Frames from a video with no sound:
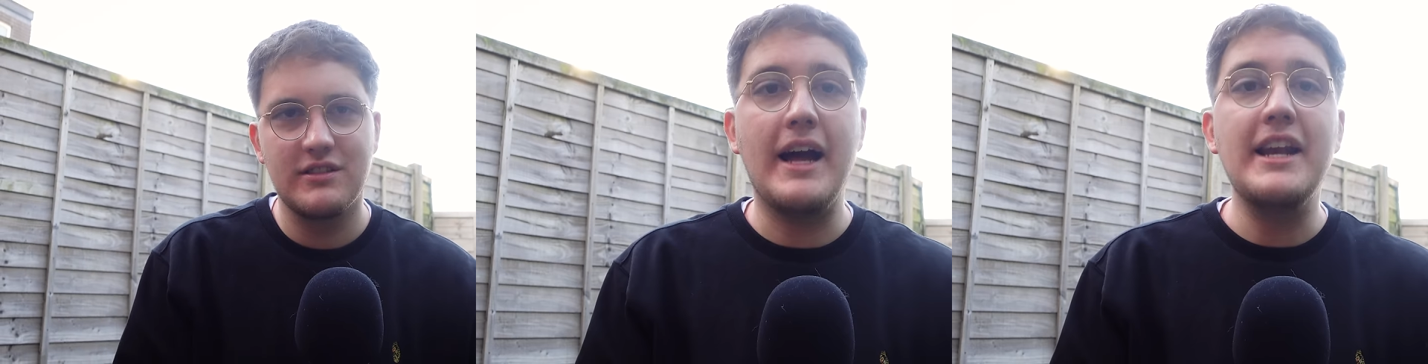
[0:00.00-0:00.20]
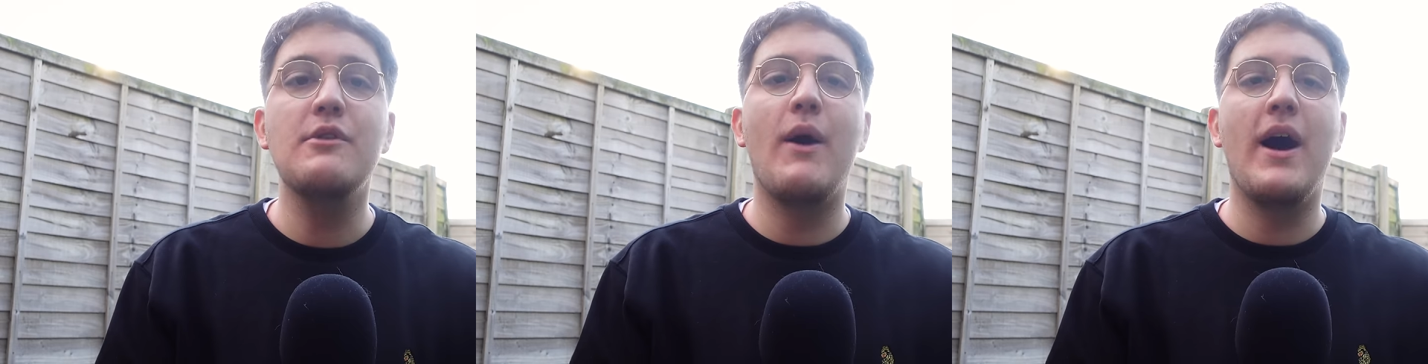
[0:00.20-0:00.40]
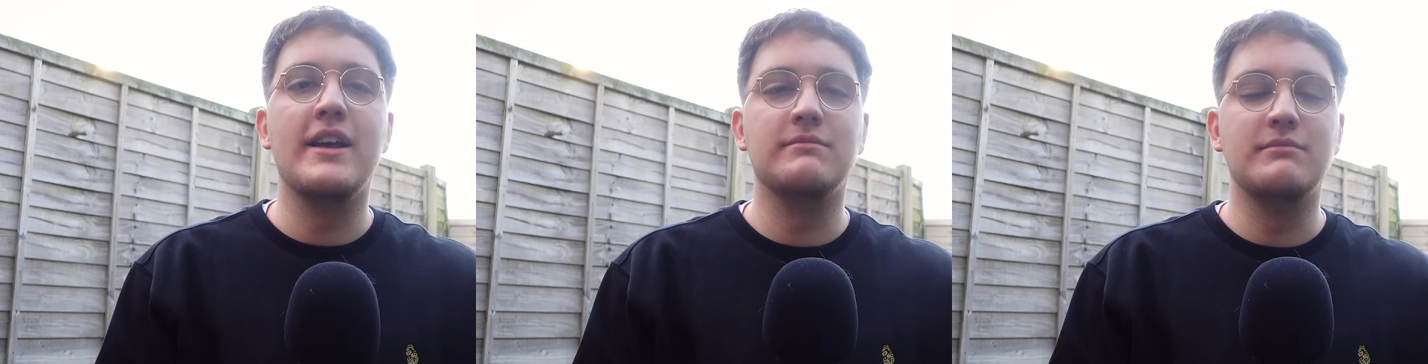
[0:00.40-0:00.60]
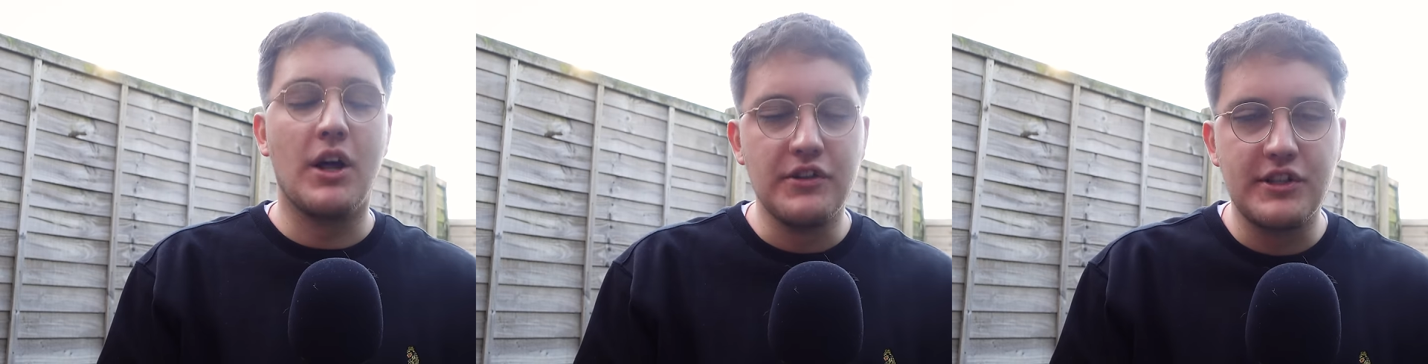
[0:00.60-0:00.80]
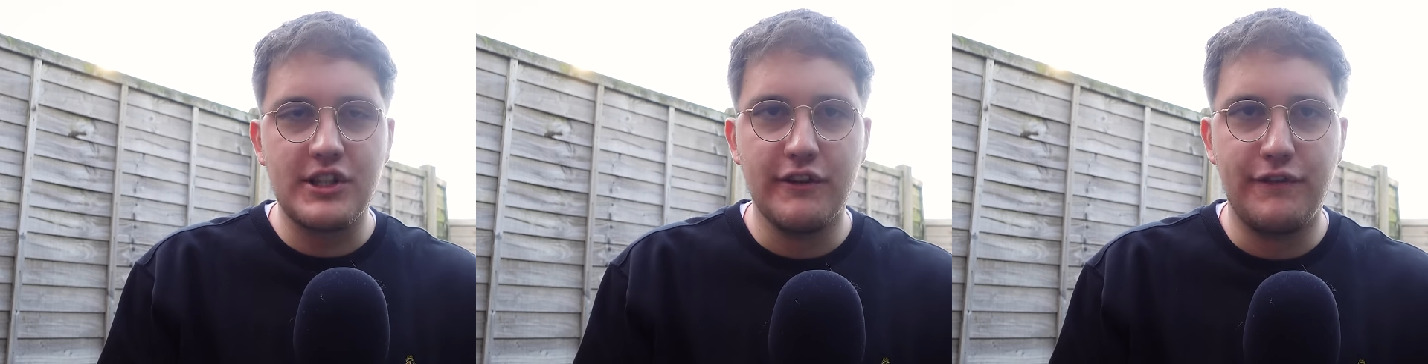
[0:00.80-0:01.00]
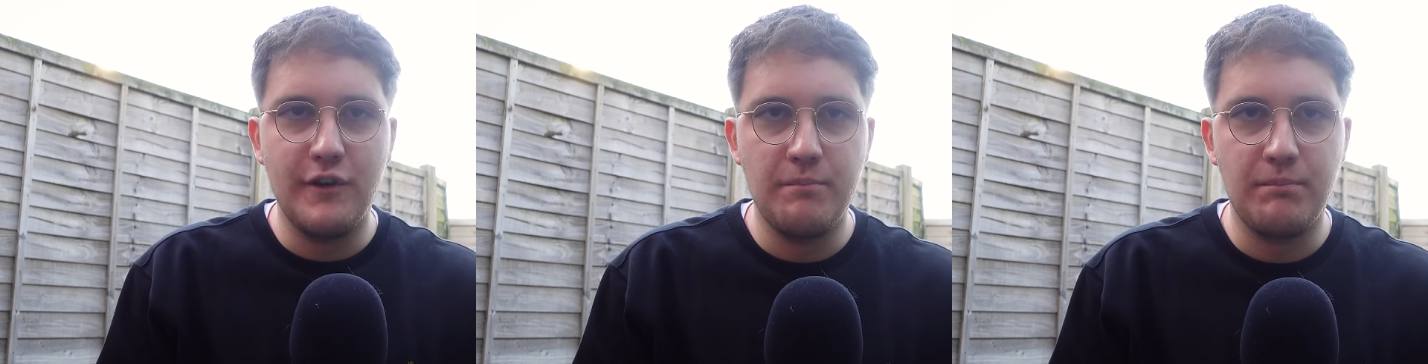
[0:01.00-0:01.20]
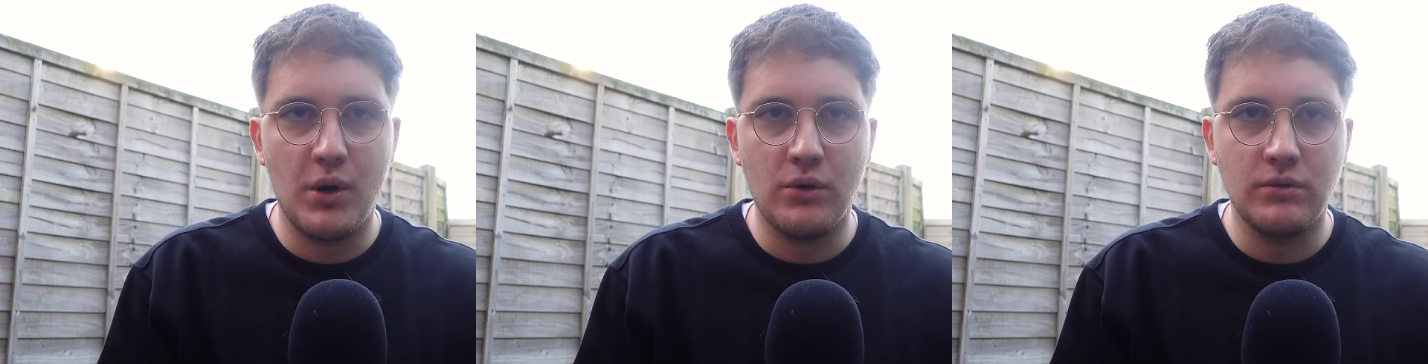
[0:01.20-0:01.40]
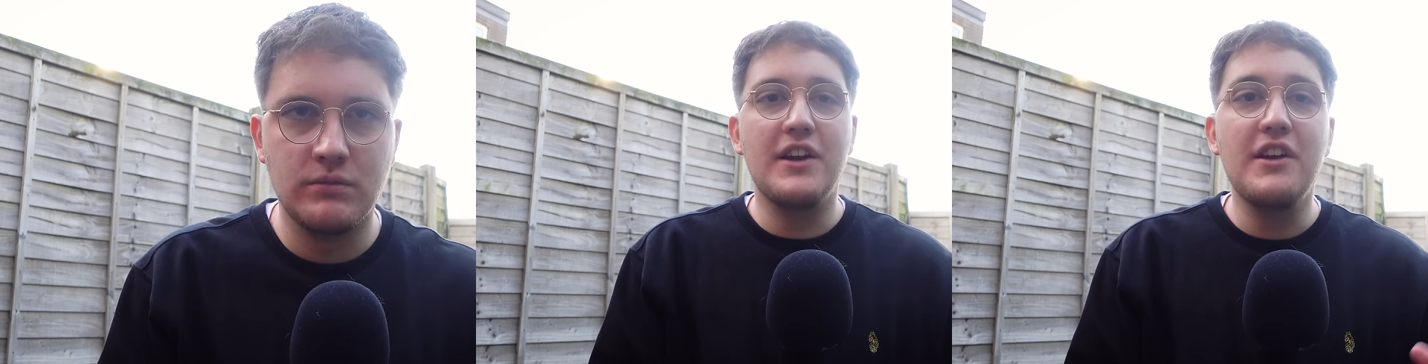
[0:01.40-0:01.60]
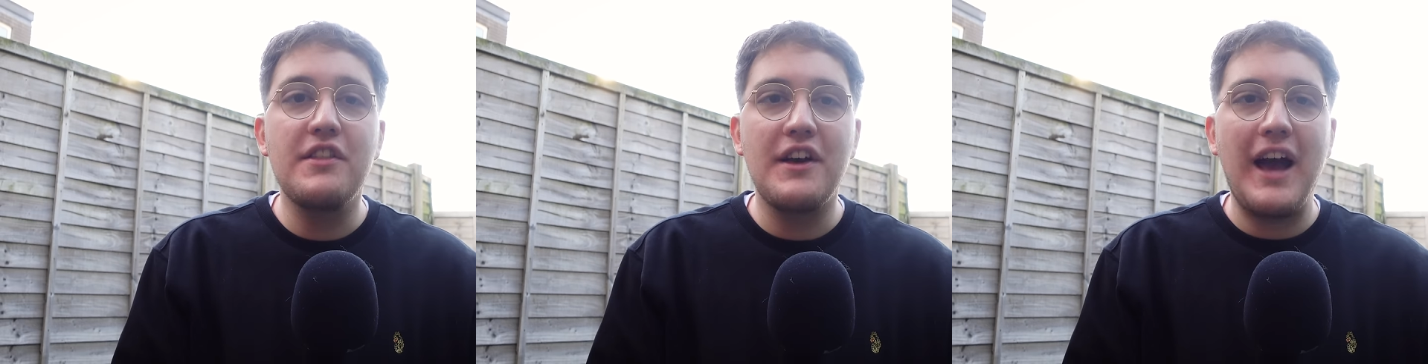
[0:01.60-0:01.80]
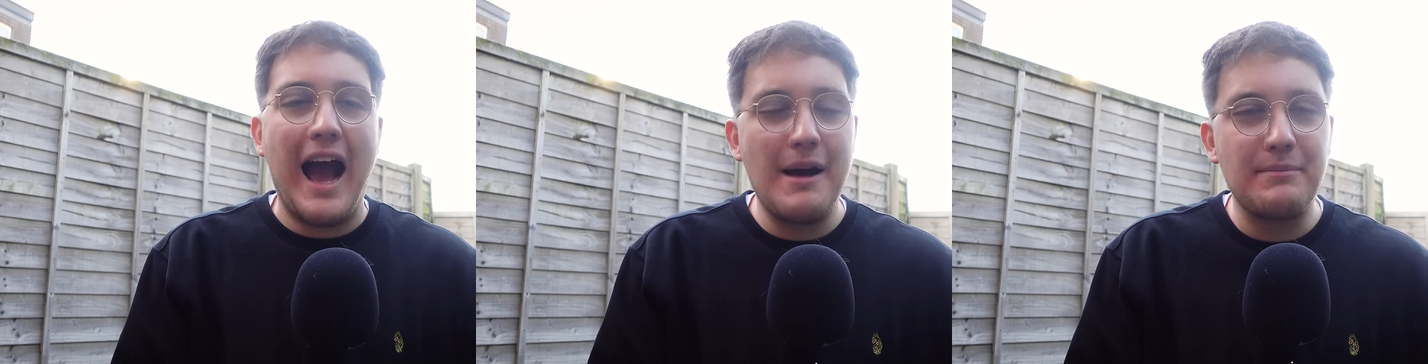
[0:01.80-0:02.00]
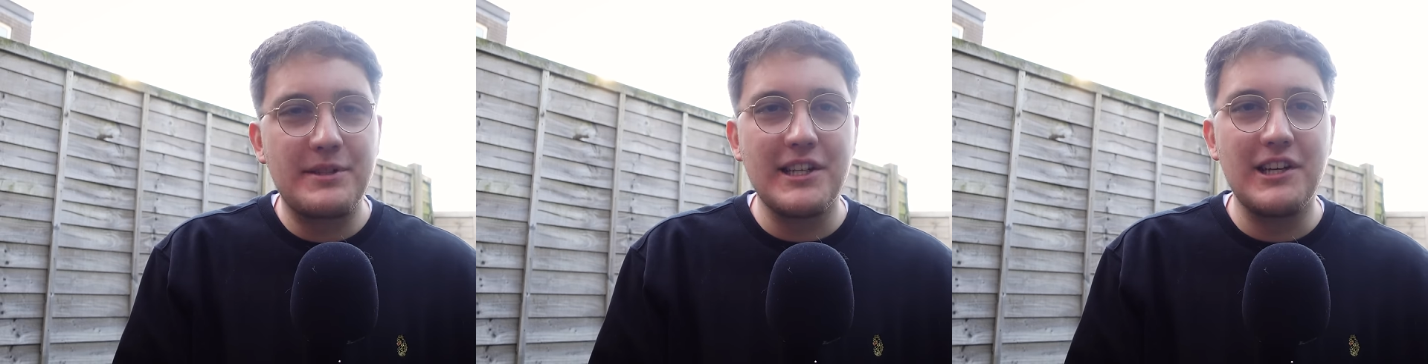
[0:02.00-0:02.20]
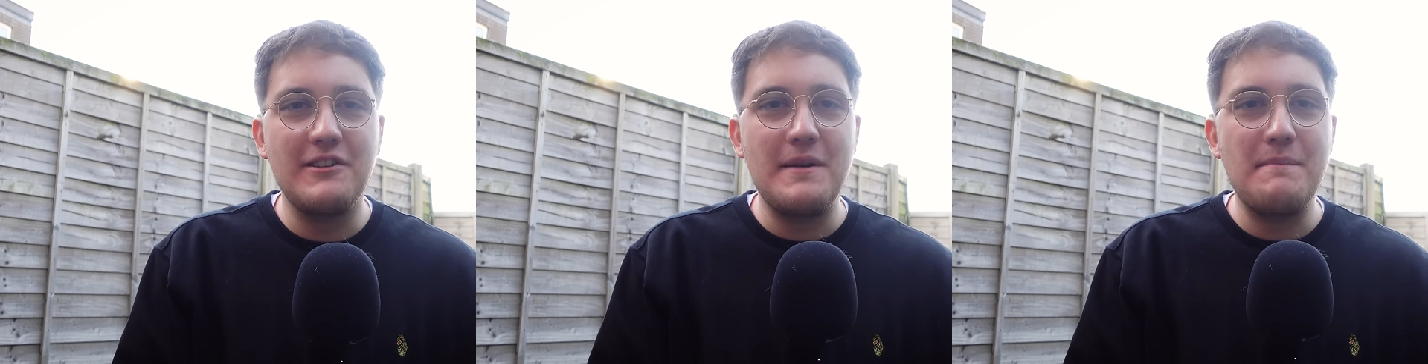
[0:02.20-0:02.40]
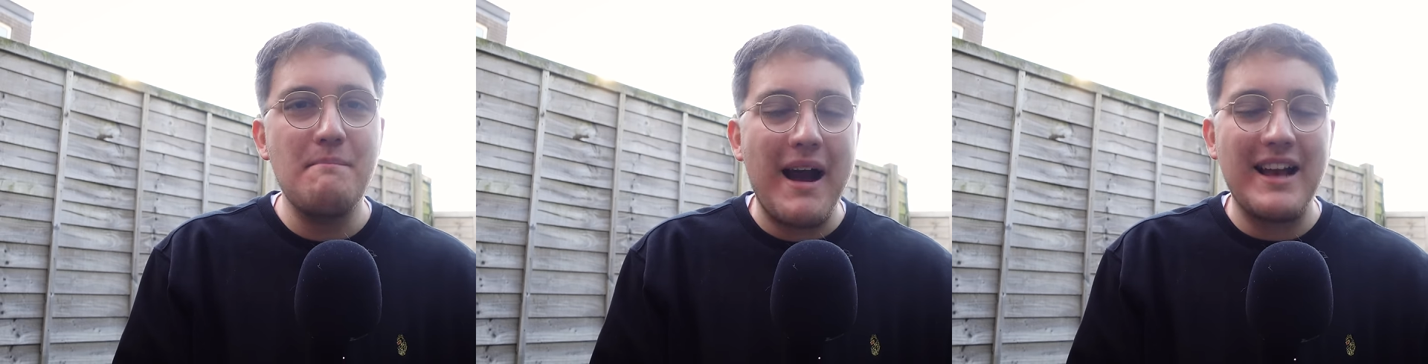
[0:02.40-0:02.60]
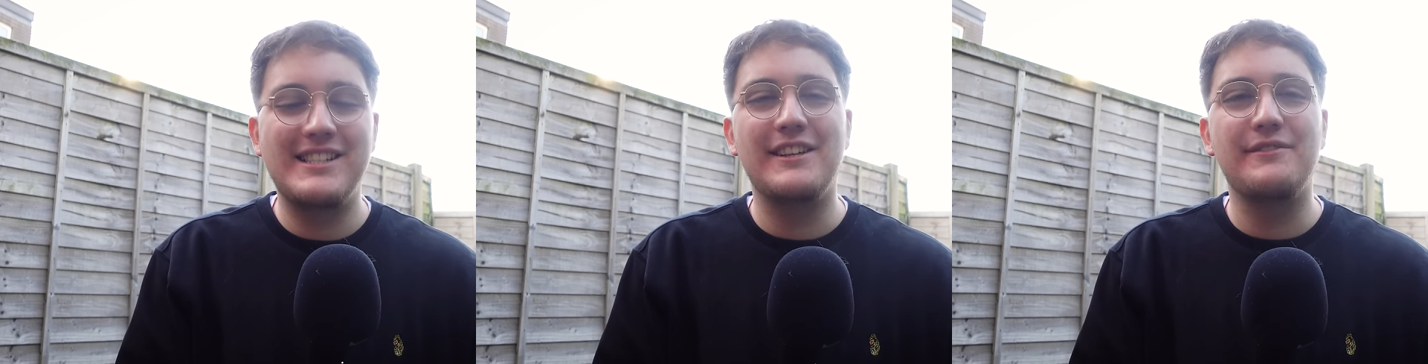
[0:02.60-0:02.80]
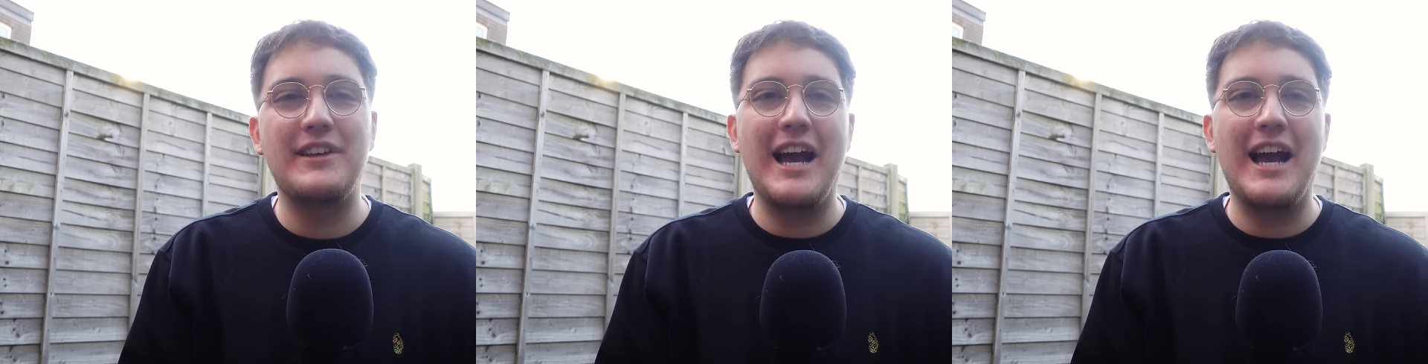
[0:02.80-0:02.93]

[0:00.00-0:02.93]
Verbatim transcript: Anyway, onto the football. Another absolutely massive